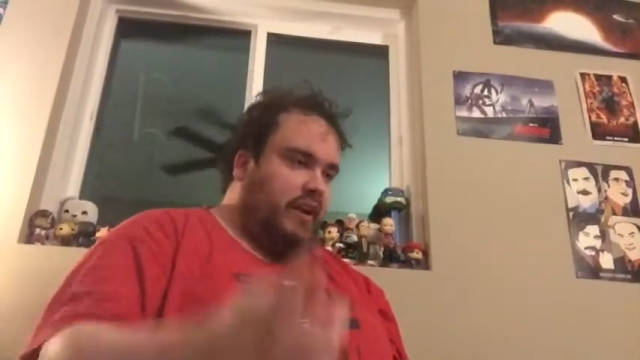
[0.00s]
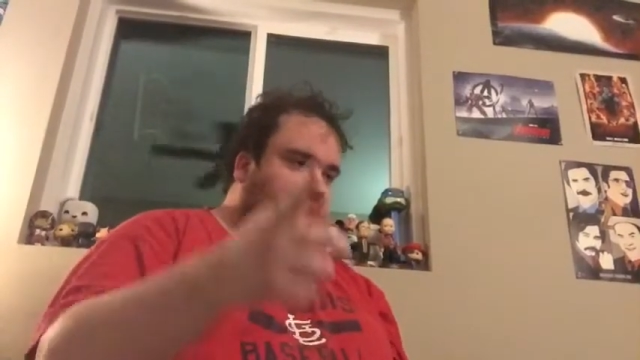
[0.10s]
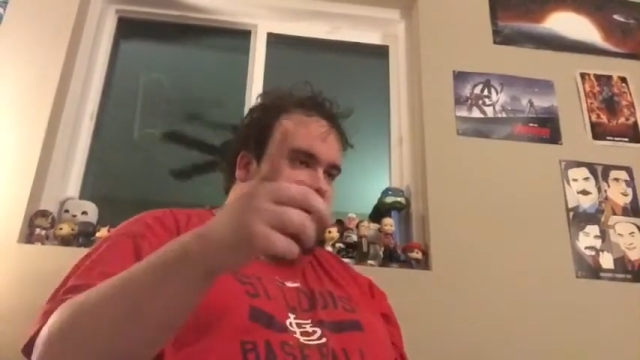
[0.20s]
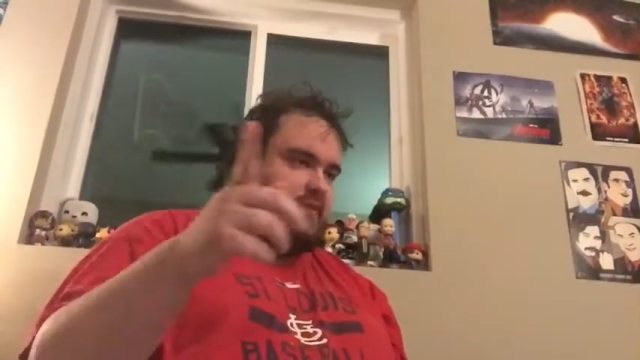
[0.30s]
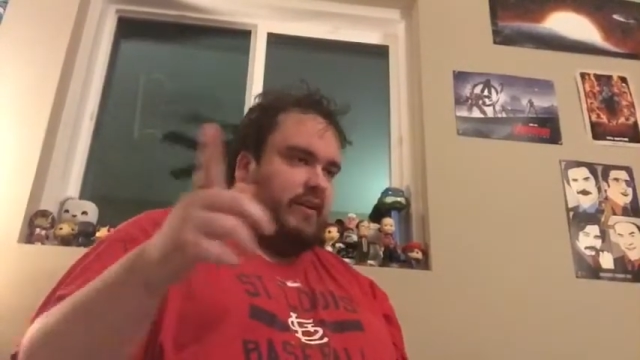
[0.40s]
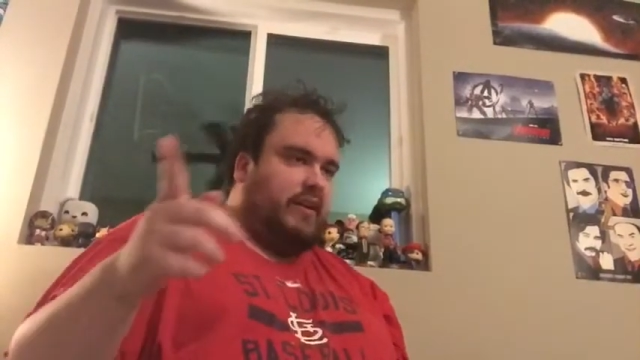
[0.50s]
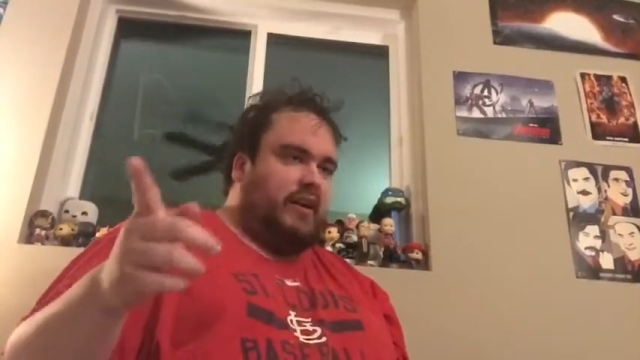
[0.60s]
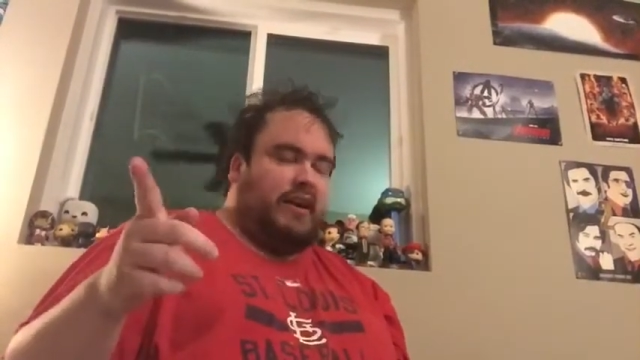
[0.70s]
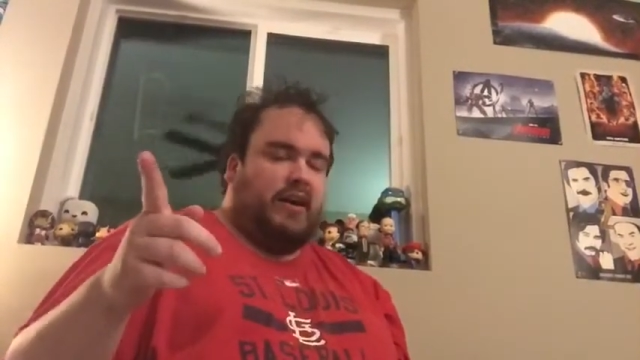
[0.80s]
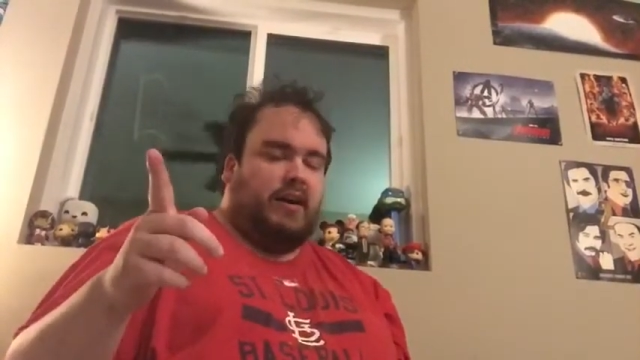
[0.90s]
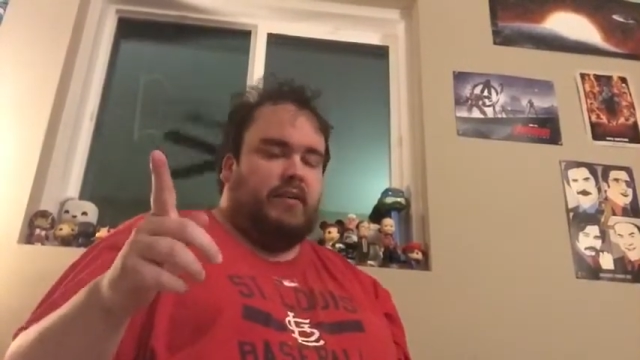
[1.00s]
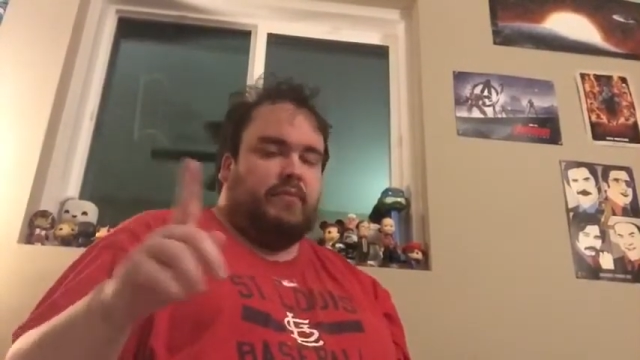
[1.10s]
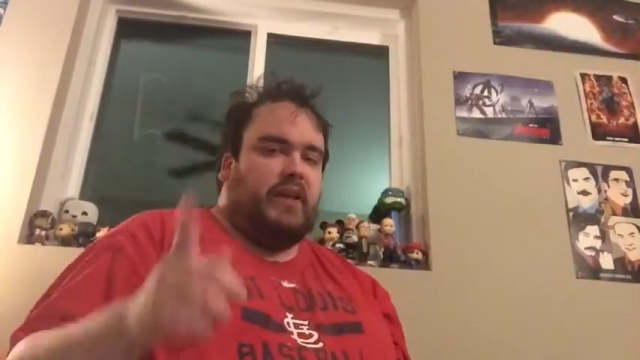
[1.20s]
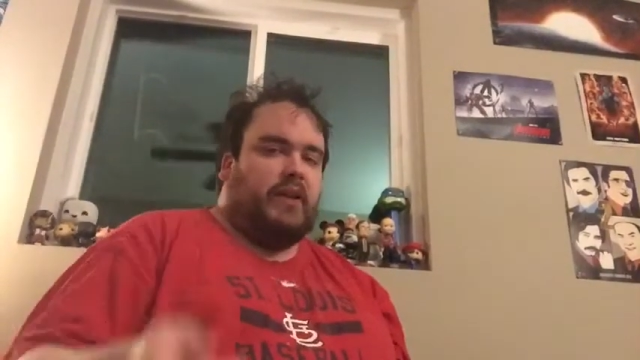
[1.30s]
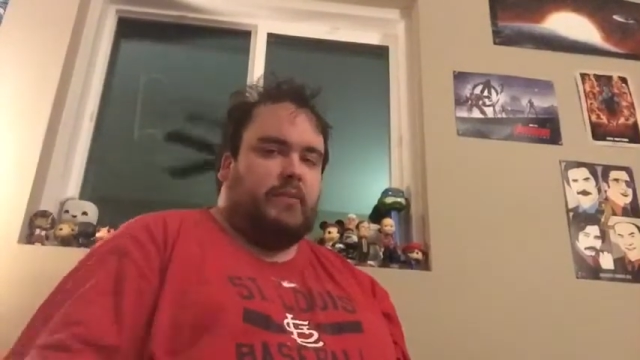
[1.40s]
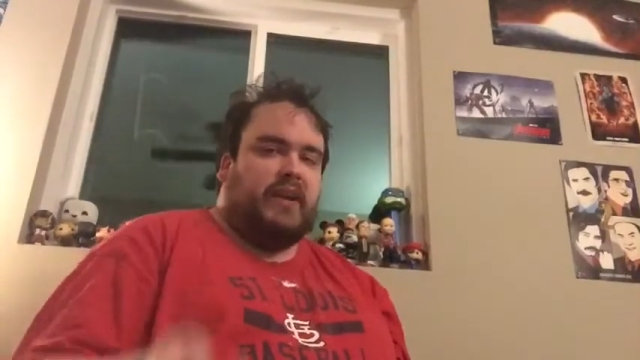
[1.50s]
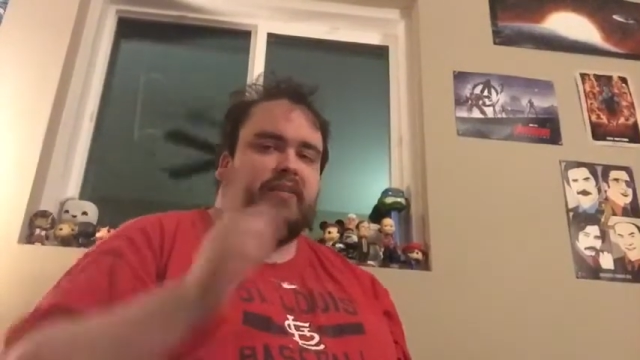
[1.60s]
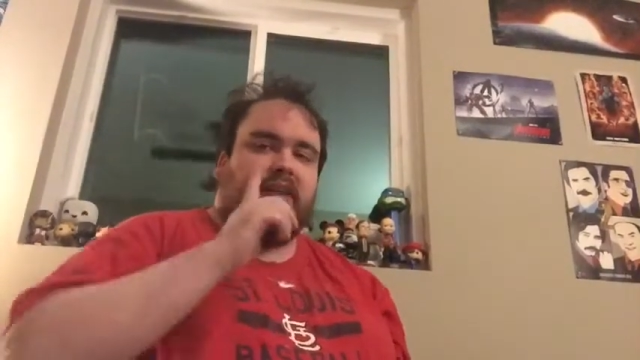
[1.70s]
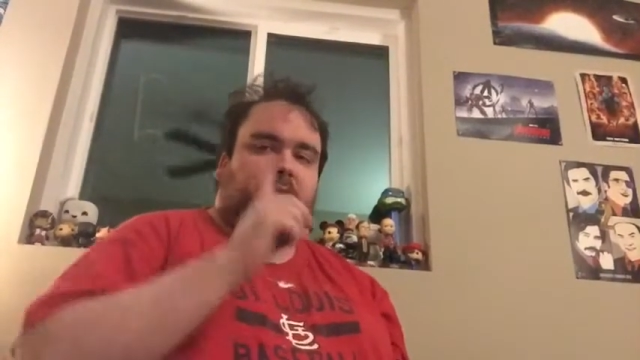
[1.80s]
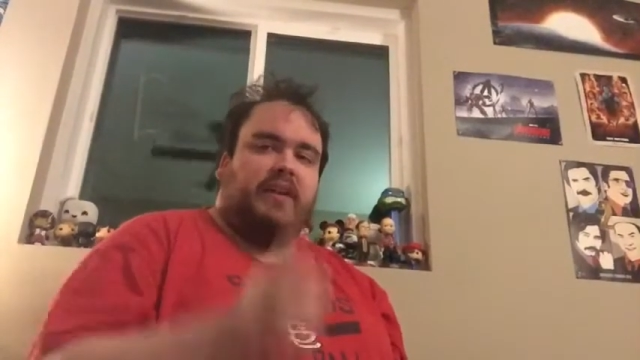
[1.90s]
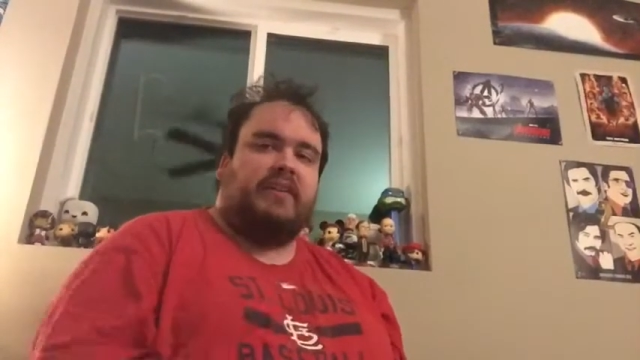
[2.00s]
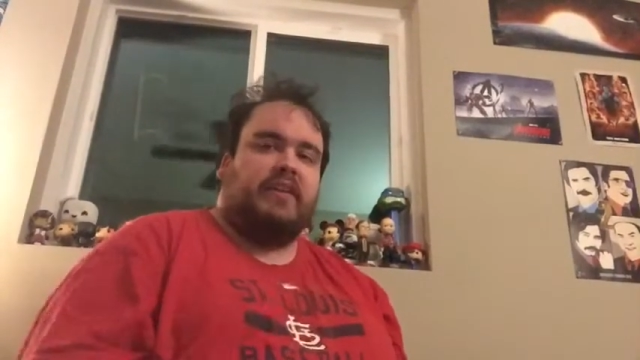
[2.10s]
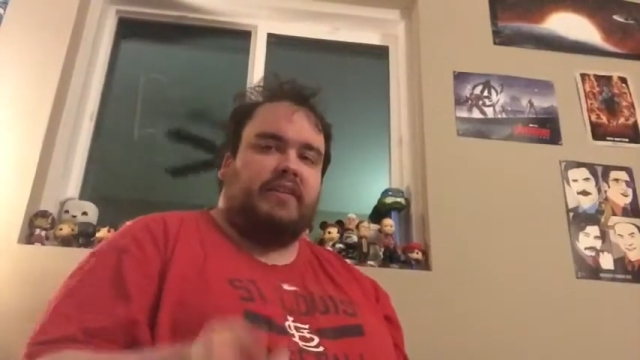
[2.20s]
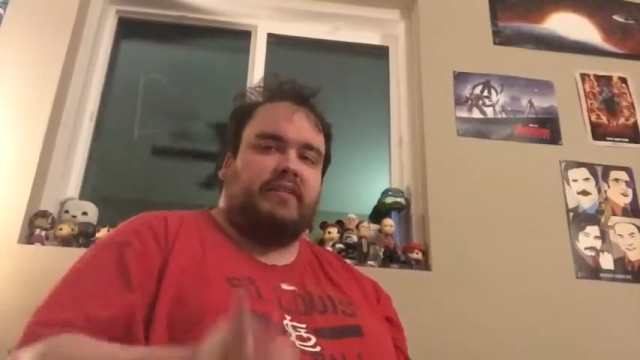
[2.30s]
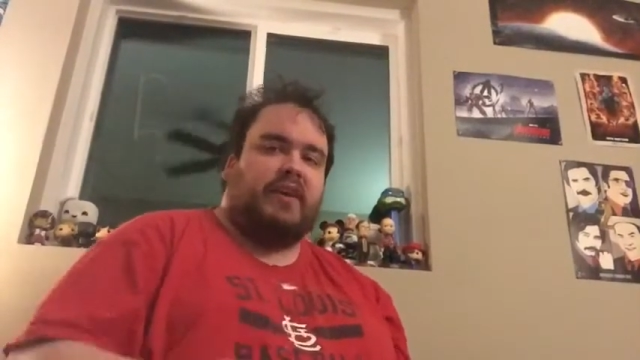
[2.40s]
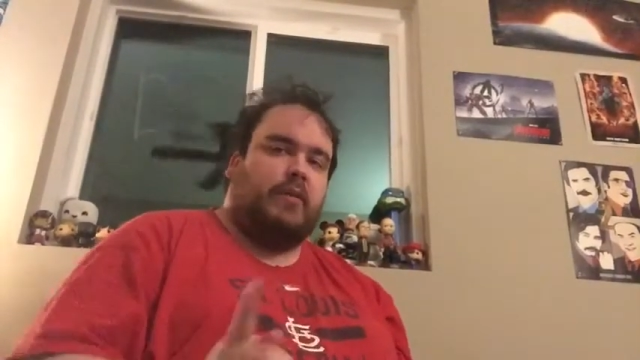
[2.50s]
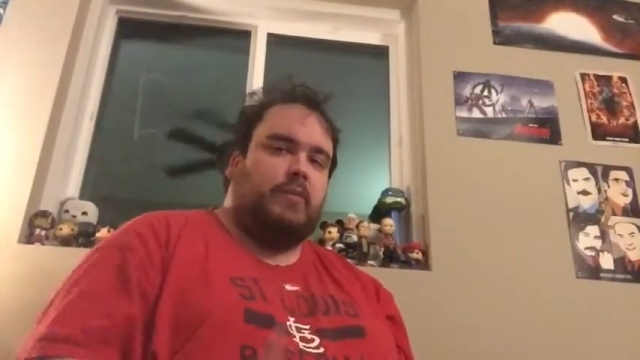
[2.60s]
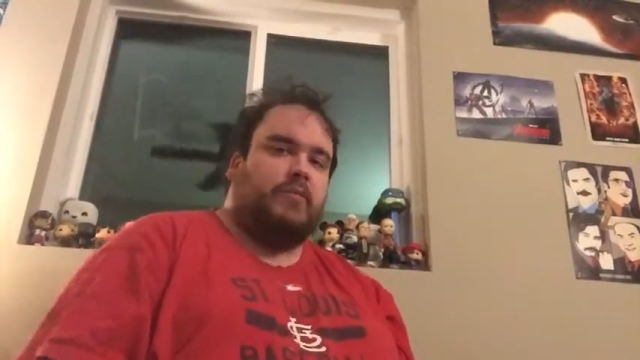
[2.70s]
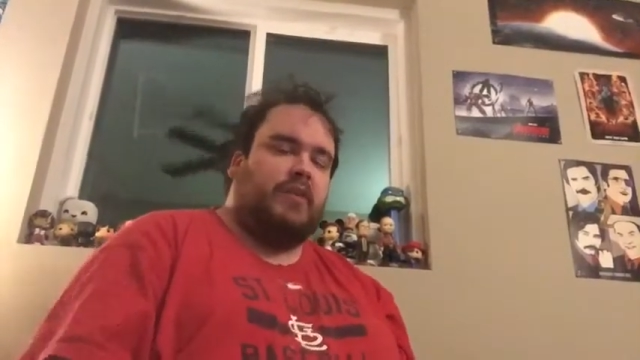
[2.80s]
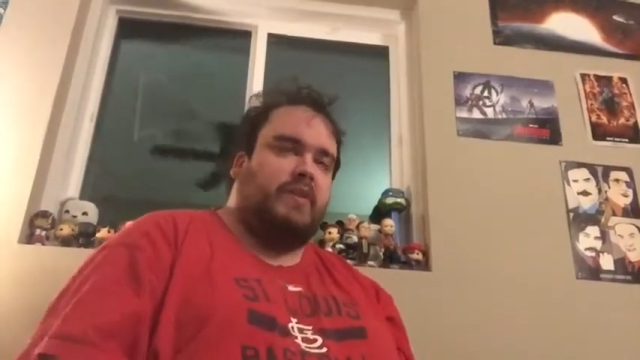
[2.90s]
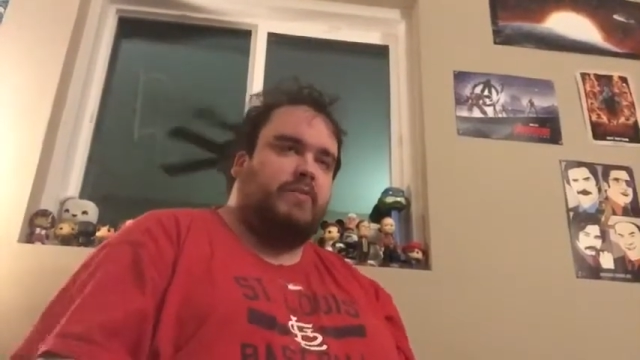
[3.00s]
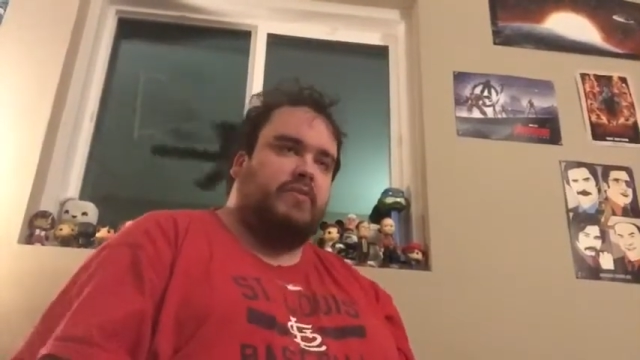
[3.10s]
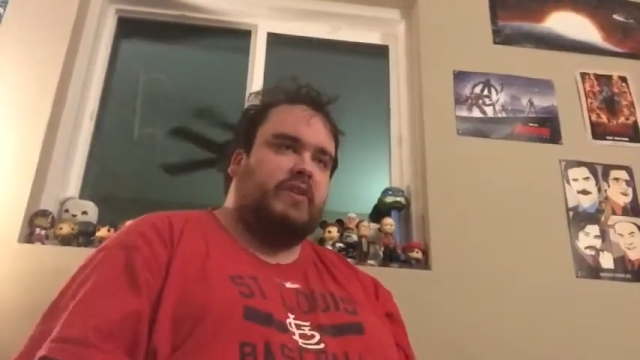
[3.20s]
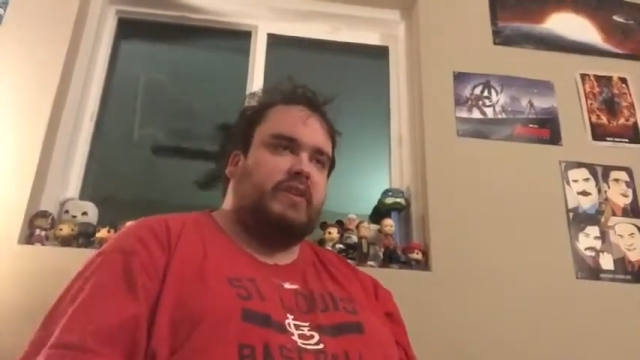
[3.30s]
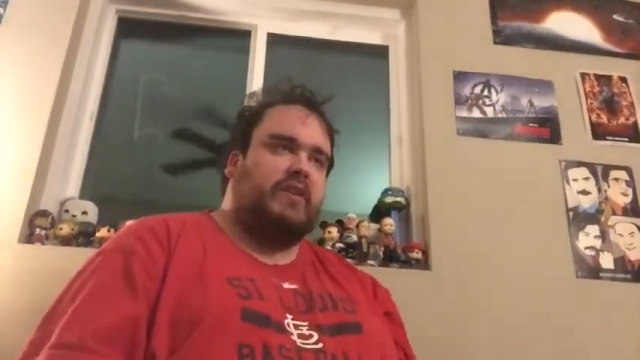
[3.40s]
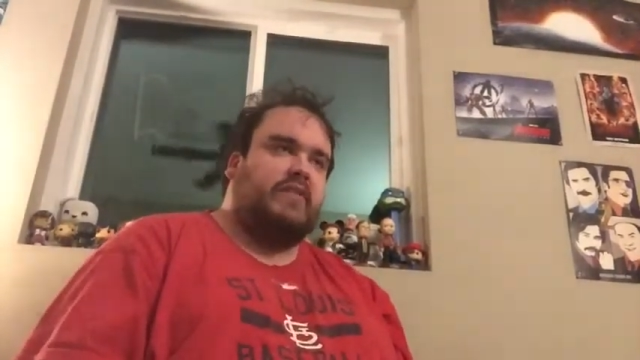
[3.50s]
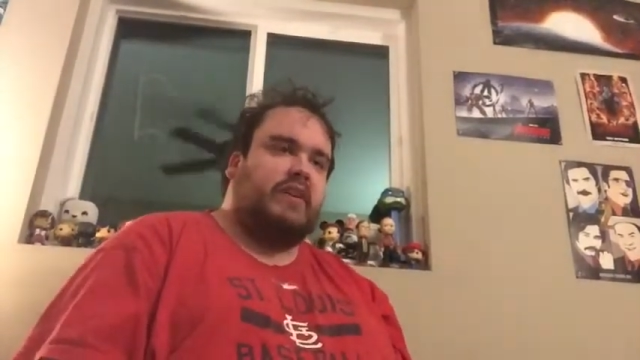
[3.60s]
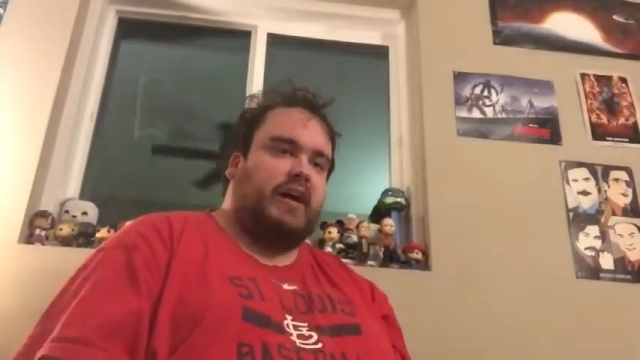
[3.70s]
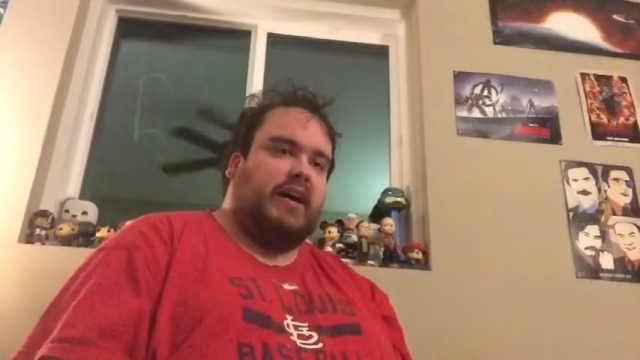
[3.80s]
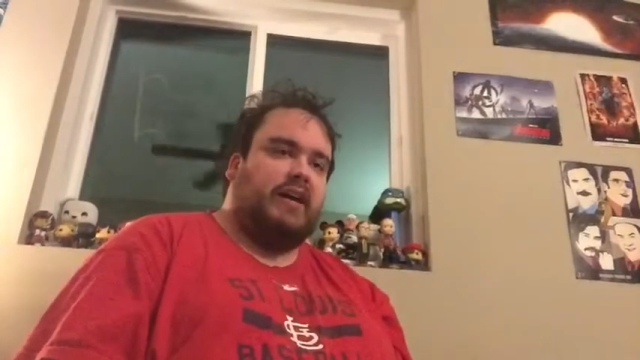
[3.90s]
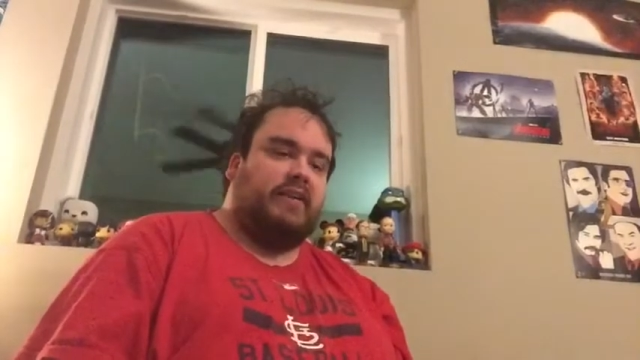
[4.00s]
Alright. That'll all be next time, and until next time, I'm Grant, the movie and TV guy.